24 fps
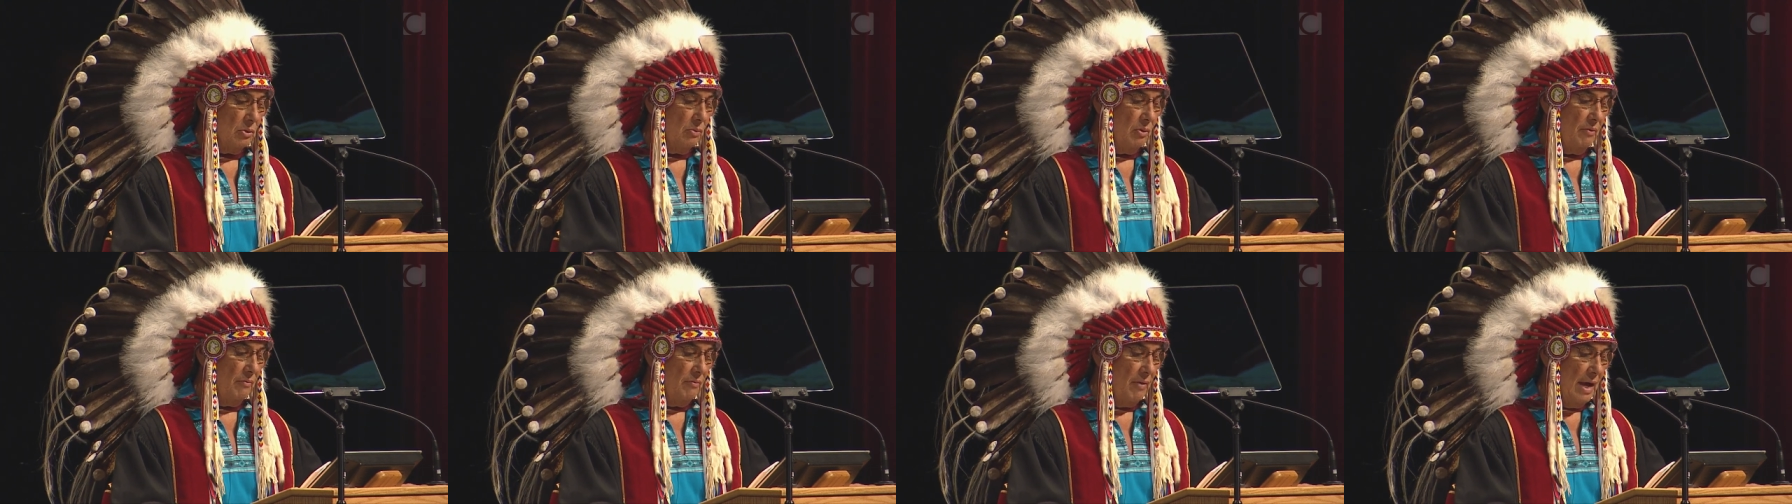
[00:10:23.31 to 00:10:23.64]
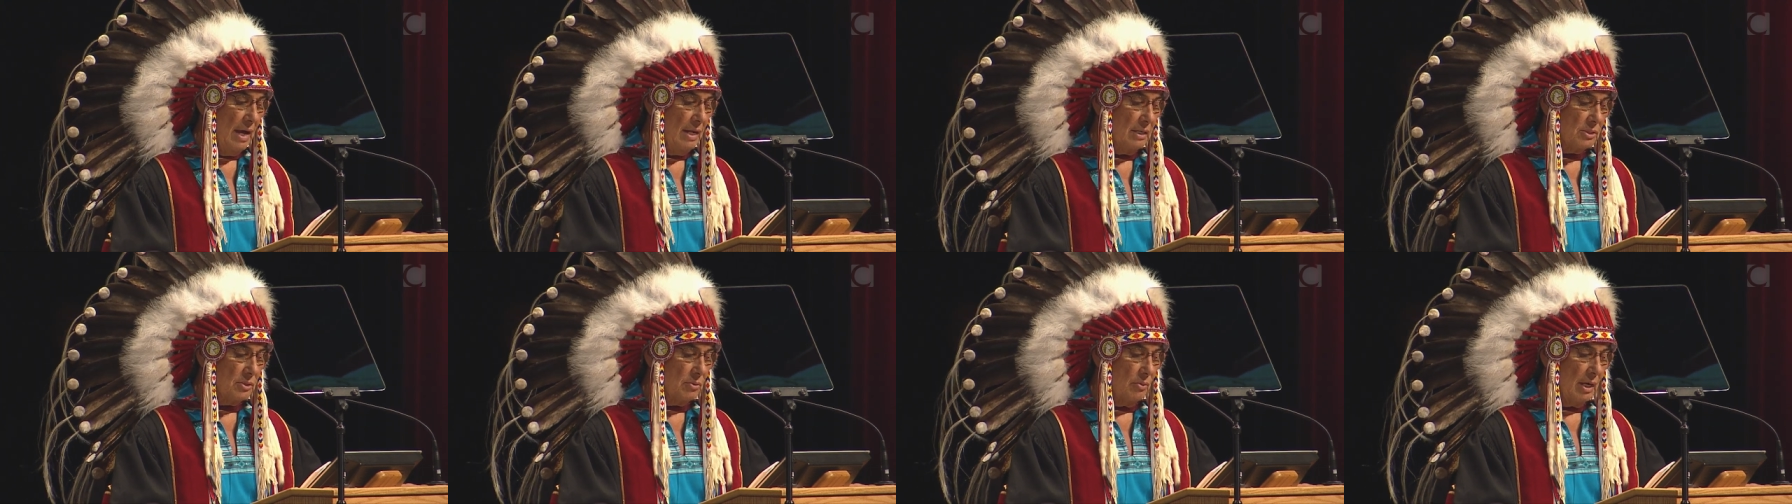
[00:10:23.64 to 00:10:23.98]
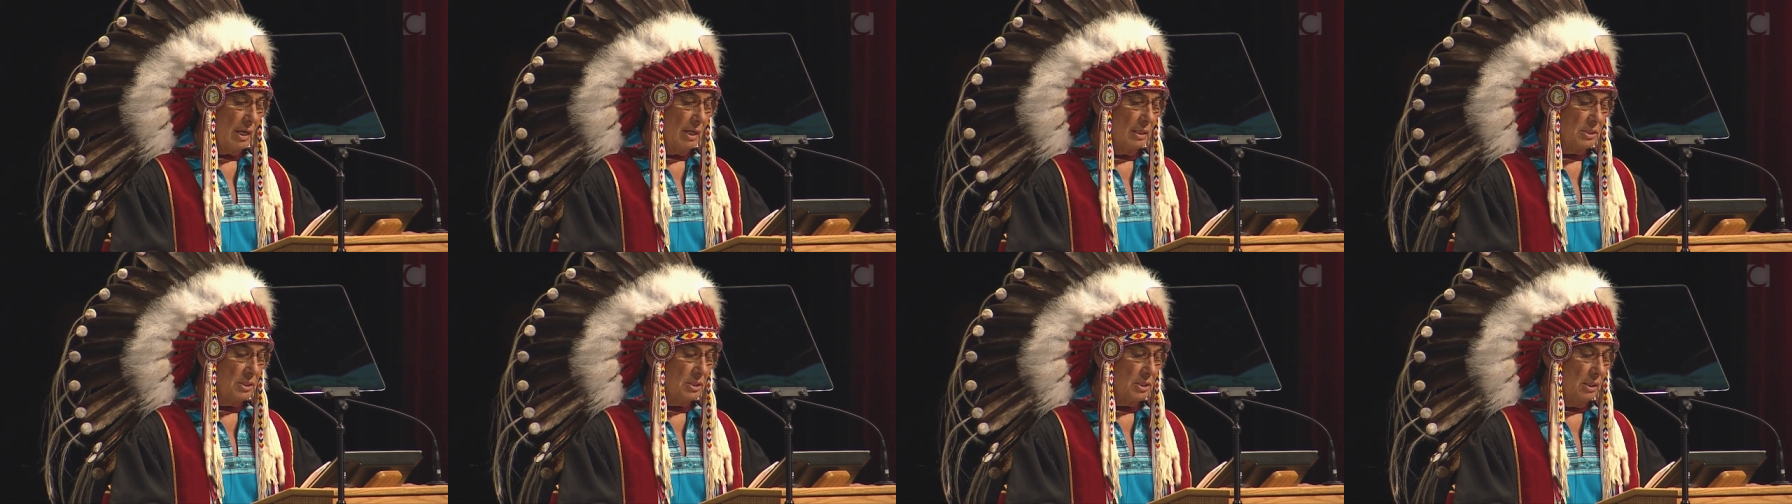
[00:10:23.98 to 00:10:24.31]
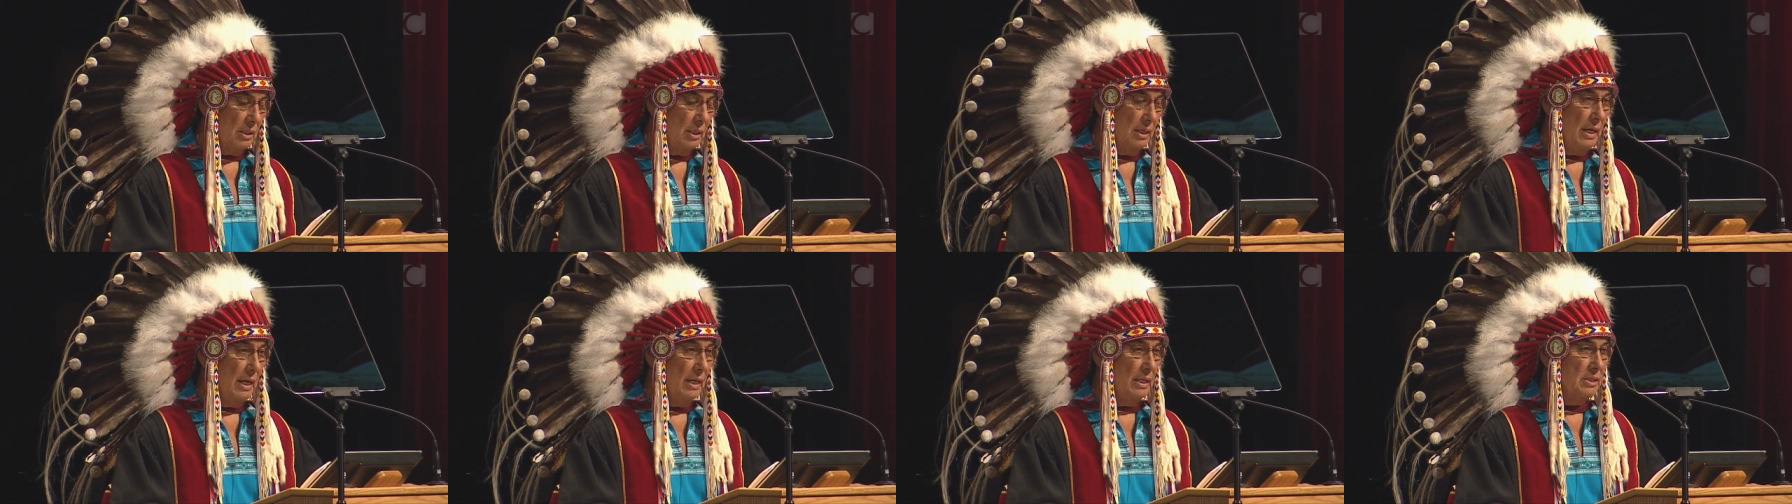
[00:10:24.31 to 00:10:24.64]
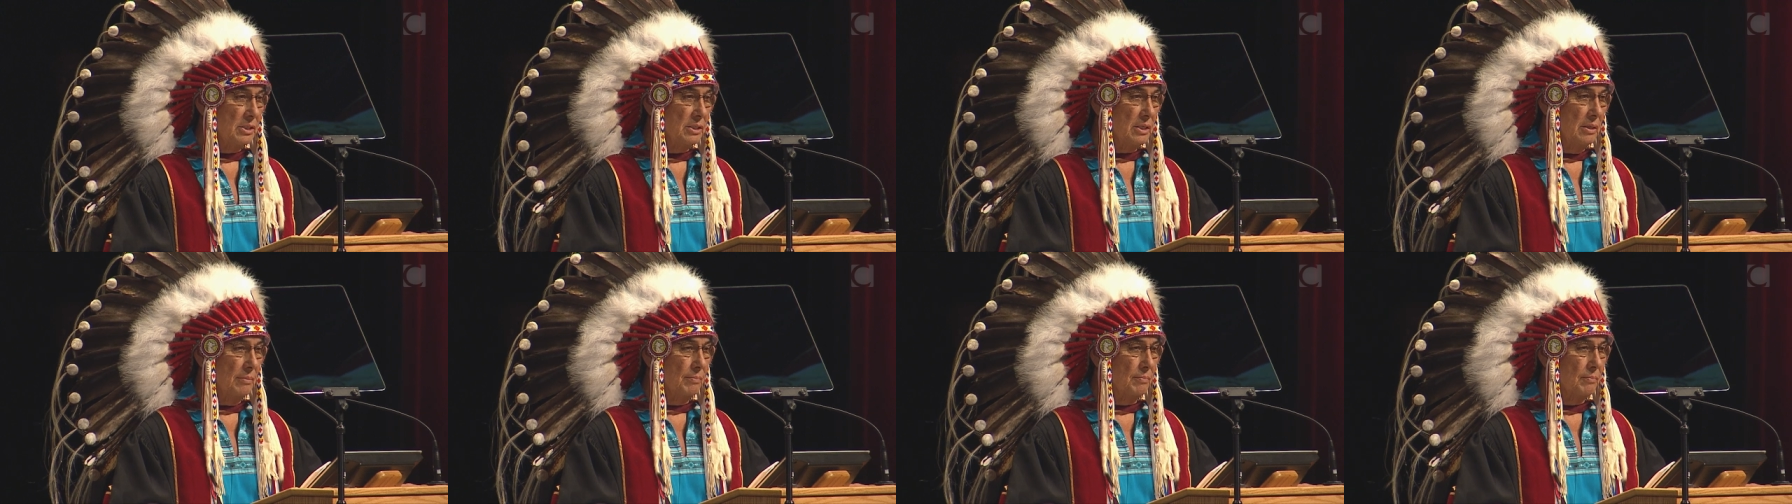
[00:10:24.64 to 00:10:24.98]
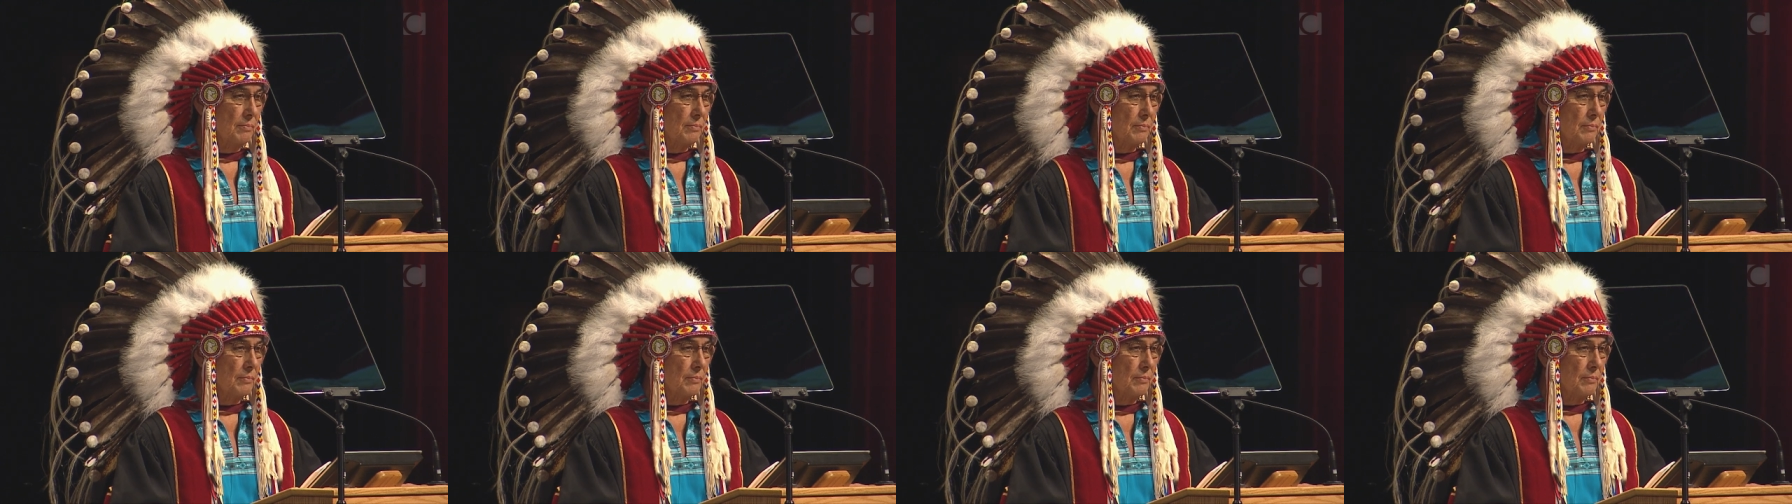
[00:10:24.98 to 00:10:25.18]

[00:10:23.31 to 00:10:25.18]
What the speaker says: to advance reconciliation.